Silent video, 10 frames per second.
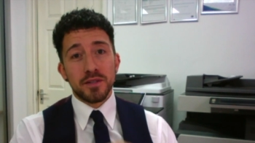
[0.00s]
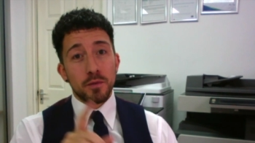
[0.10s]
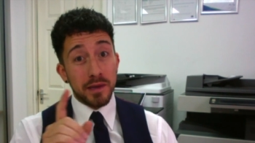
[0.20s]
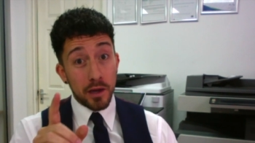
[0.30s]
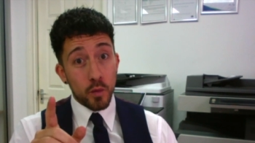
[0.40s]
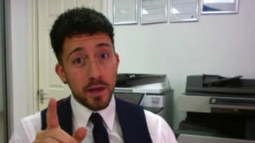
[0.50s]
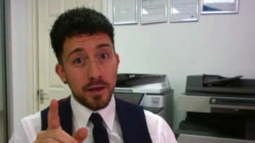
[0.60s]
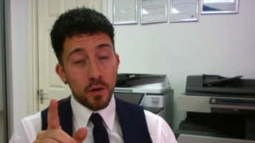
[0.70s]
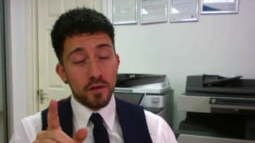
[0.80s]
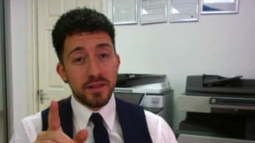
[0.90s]
So make a quick
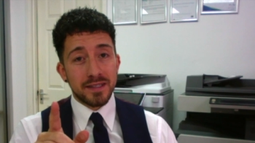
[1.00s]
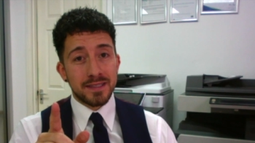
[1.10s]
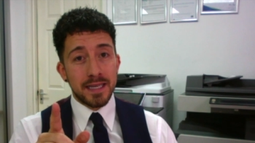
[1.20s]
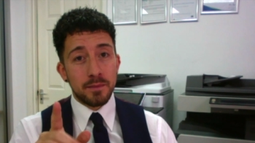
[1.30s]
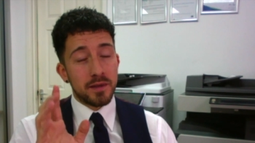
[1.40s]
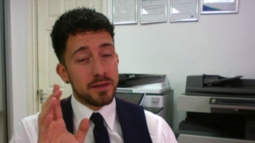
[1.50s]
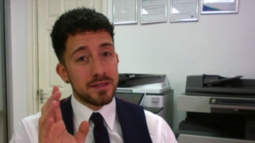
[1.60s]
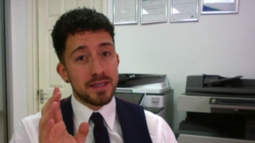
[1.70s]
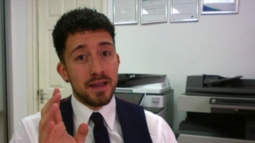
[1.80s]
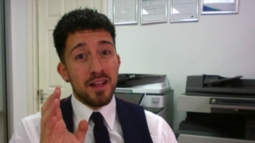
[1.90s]
note of that date
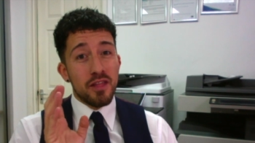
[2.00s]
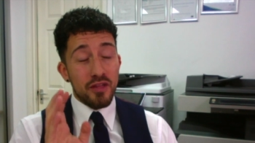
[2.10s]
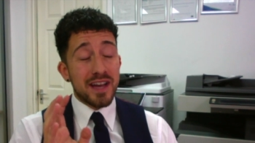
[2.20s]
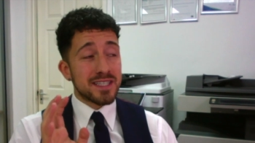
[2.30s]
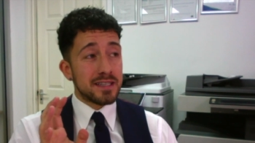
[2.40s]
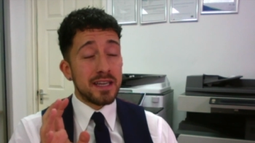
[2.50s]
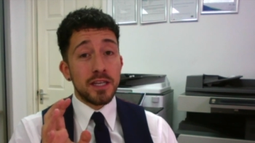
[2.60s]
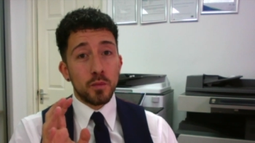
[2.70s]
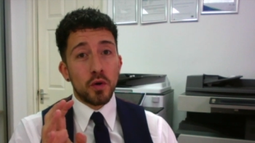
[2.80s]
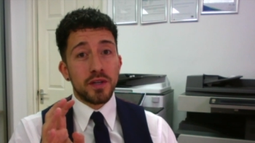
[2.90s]
because that's the date
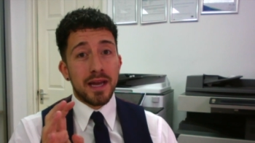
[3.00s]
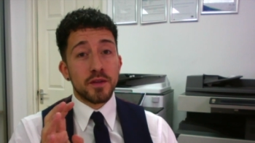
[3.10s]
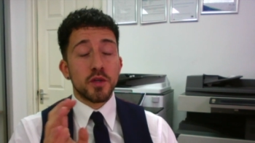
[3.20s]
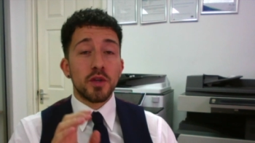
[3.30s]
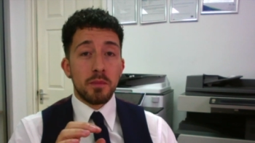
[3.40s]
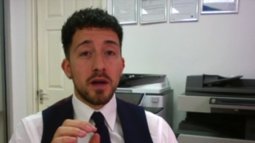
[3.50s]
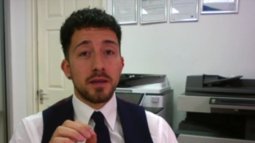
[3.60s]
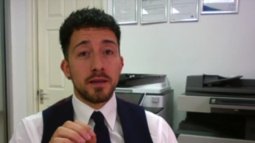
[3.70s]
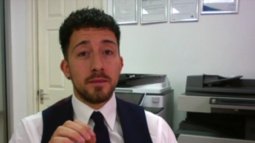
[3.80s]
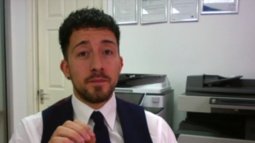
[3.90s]
you want your house on the market.